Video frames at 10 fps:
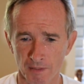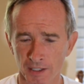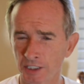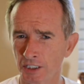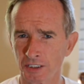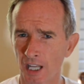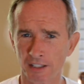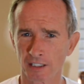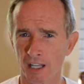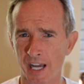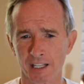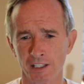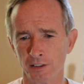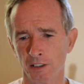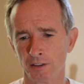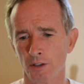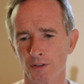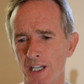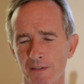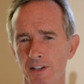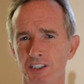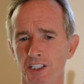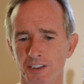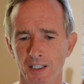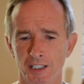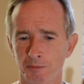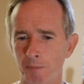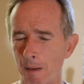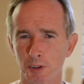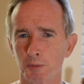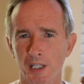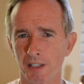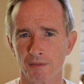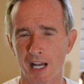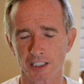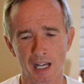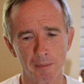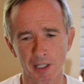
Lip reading: This is nothing like, don't think of this as pepper spray and a flashlight,